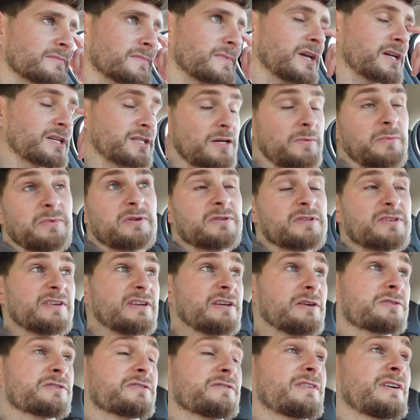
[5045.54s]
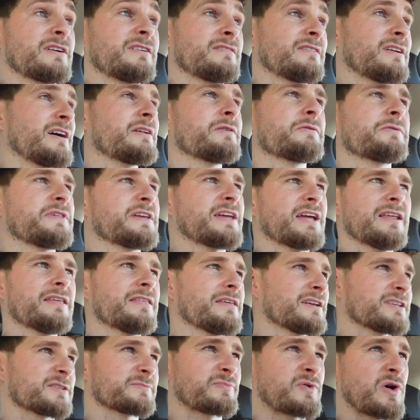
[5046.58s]
Like, some of the videos have done, I don't think
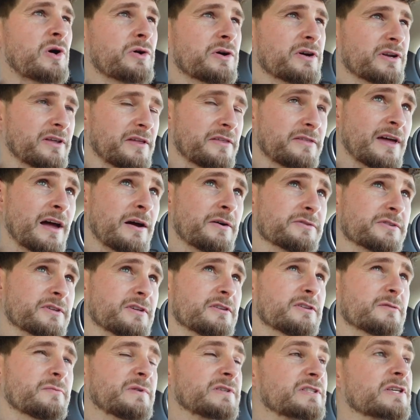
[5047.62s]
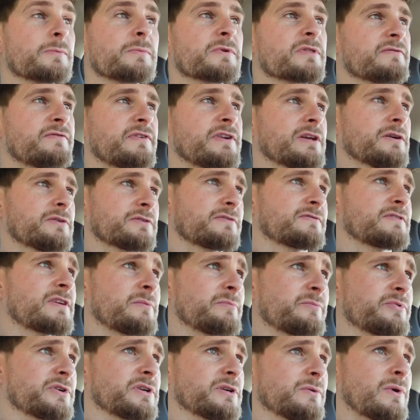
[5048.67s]
anything's broken 1,000, but some of the videos have
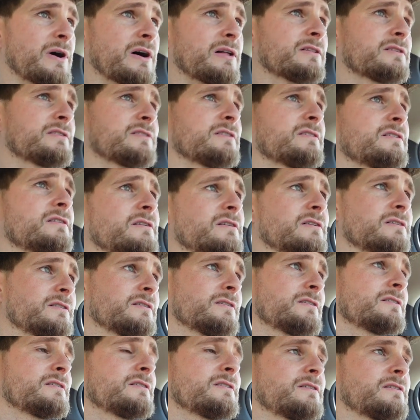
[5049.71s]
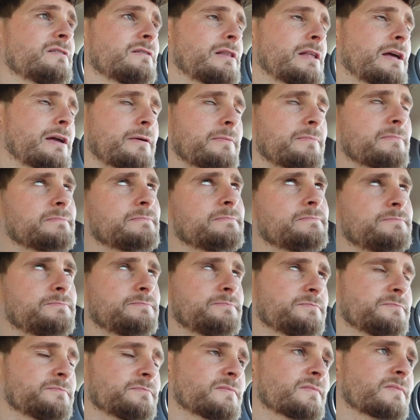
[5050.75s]
done pretty well. Like
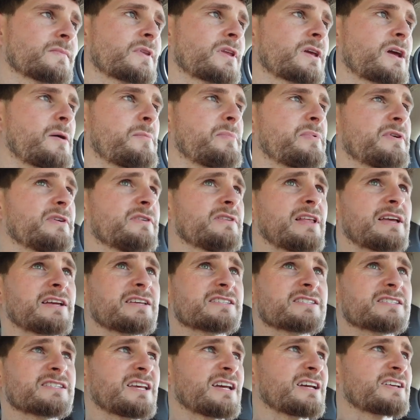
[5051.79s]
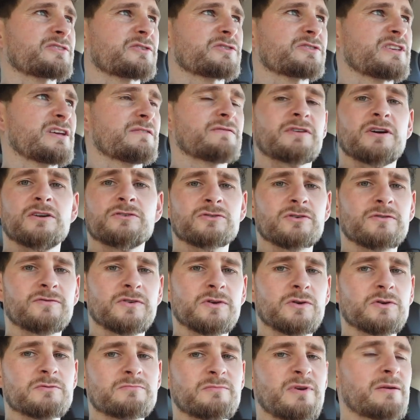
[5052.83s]
a couple of like 600 or 700
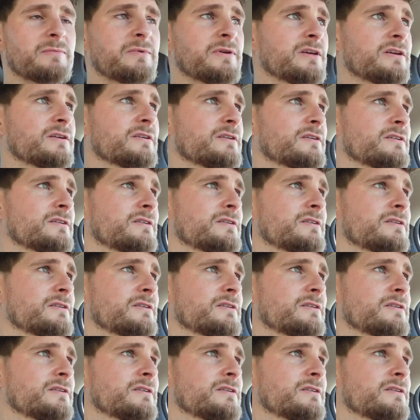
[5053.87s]
views maybe.